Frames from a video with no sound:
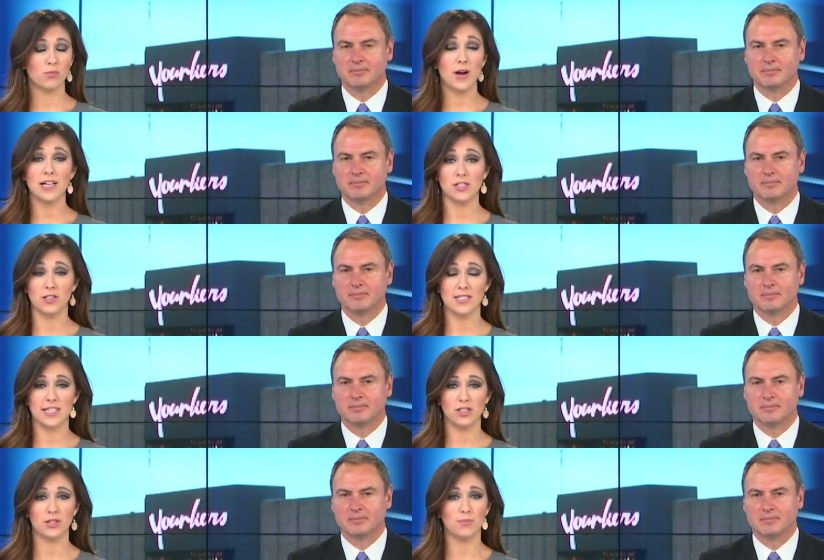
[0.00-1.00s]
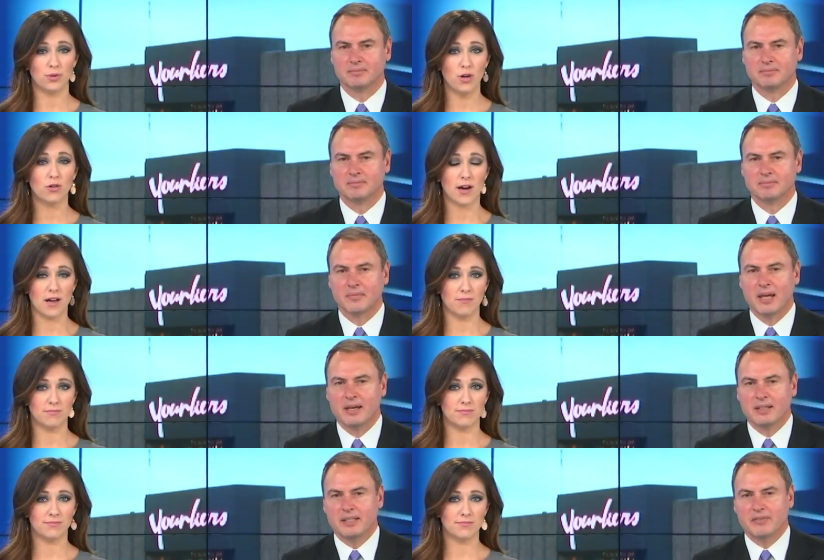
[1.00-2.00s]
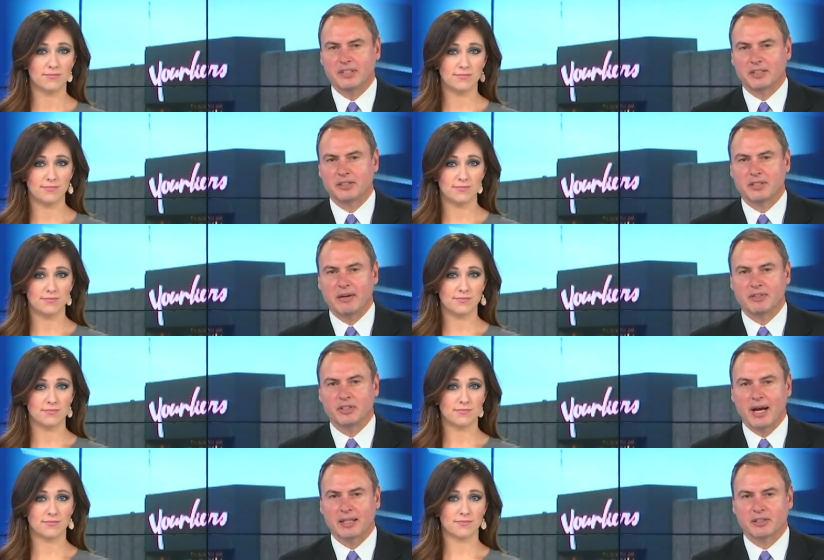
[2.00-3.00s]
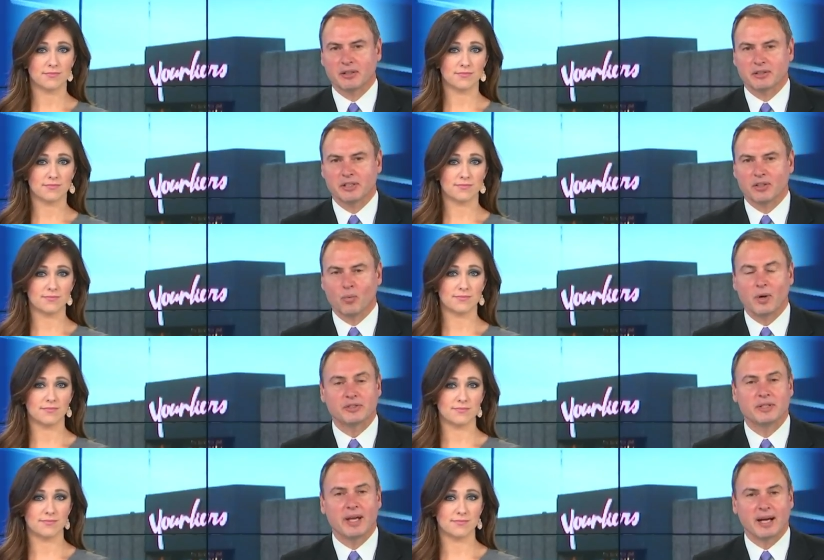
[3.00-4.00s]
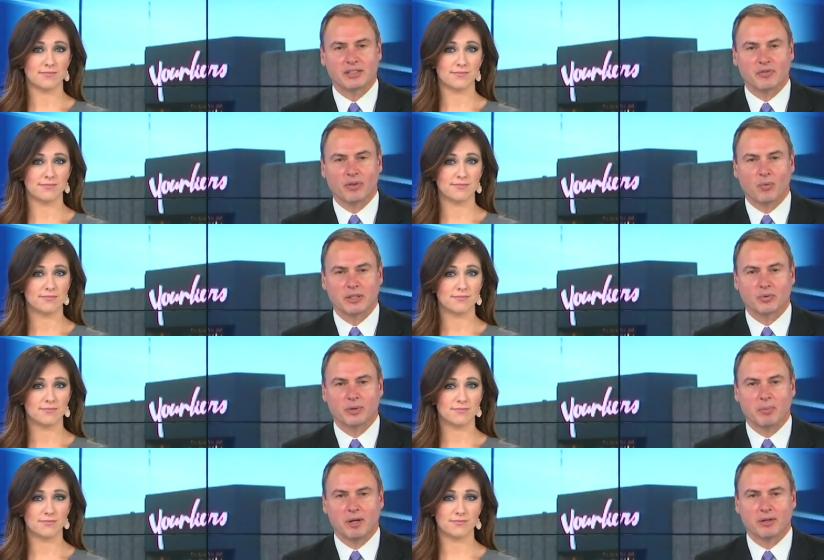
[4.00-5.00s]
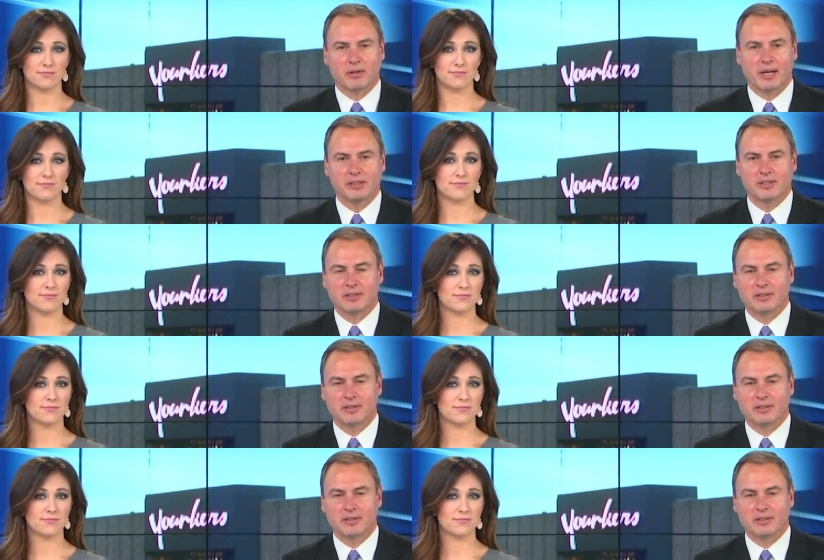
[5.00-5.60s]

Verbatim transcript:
Speaker 1: rationalization program.
Speaker 2: T V six's David Jackson looks into what's next for the Westwood Mall location.